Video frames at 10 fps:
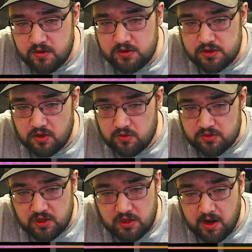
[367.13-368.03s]
So
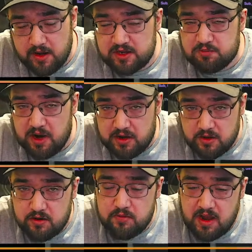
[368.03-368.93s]
click on
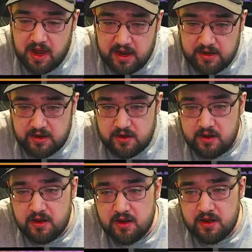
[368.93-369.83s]
expander, add it,
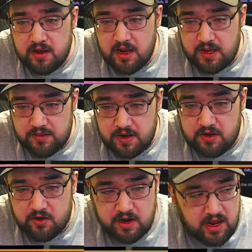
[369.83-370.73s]
and then you're
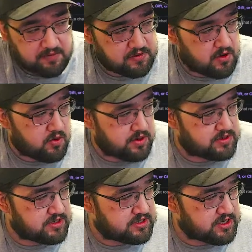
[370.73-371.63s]
going to have to go into
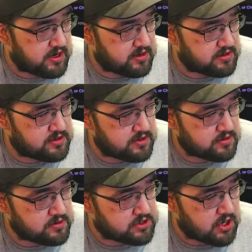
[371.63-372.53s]
the settings.
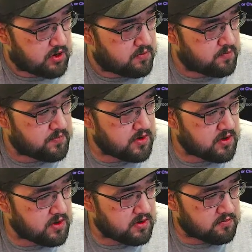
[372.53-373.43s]
So
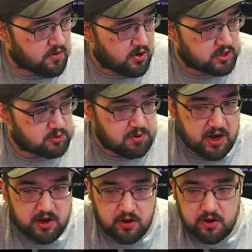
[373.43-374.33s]
for our
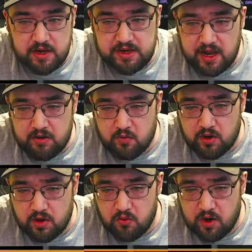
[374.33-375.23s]
expander, again, we're
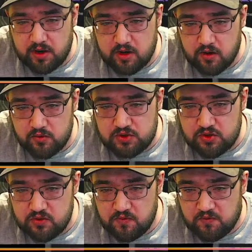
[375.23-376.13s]
going to want to go
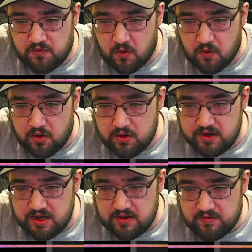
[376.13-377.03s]
to 4
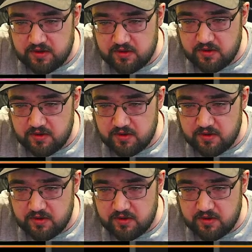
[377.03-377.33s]
even.